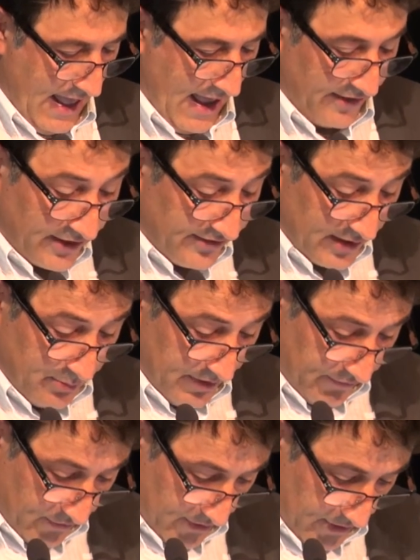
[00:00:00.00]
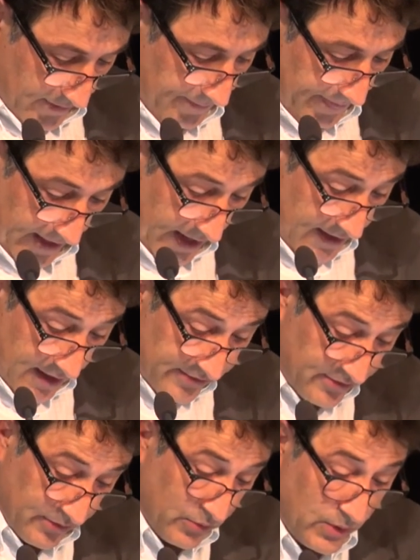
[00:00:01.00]
As I said before, and
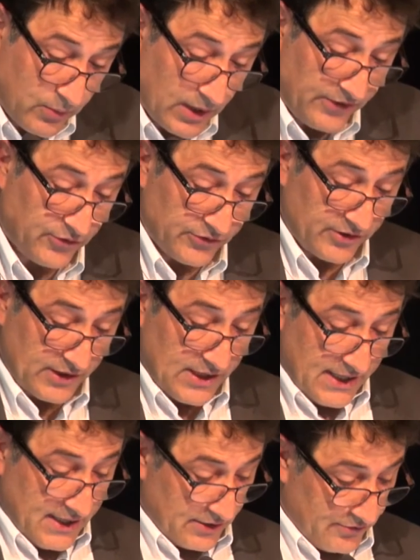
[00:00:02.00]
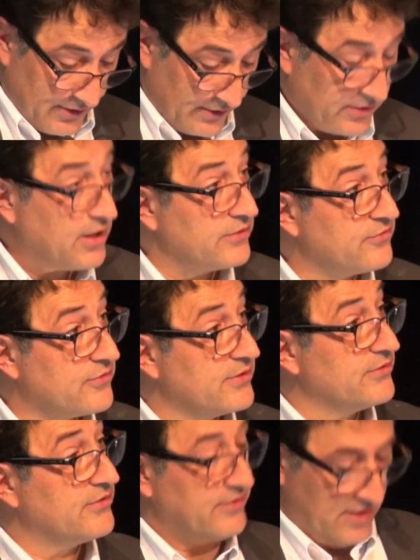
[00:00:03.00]
as we will certainly hear during the
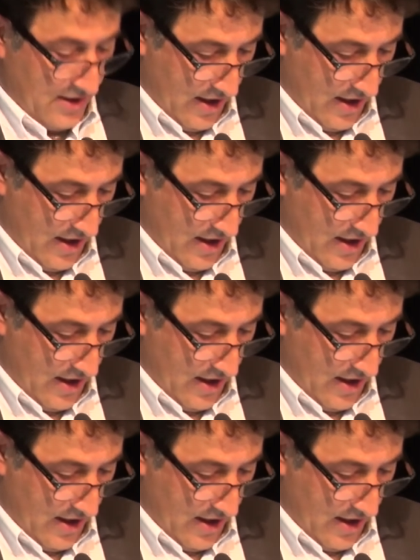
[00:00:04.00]
conference,